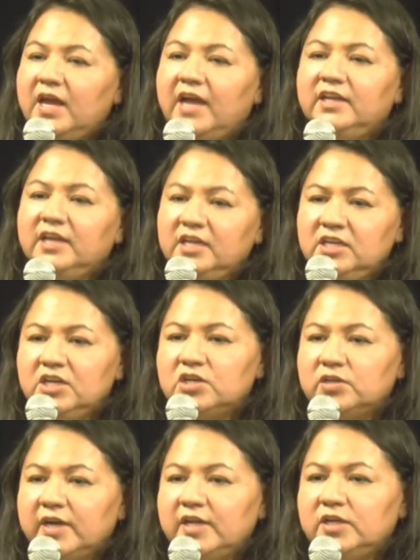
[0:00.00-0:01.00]
And then the
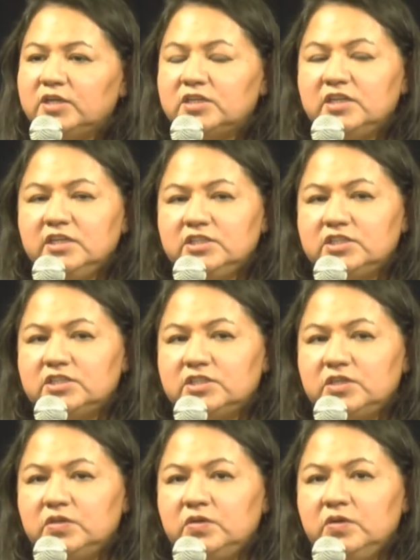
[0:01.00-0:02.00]
creator
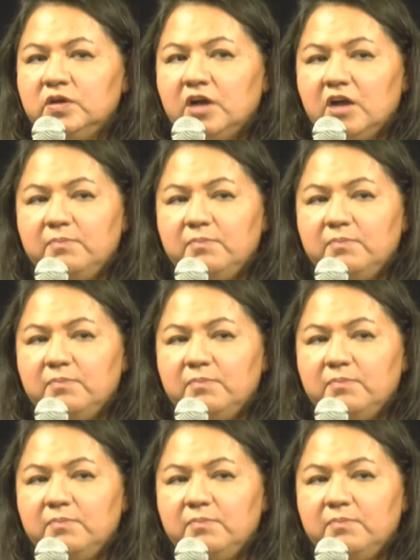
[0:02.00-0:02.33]
teaches you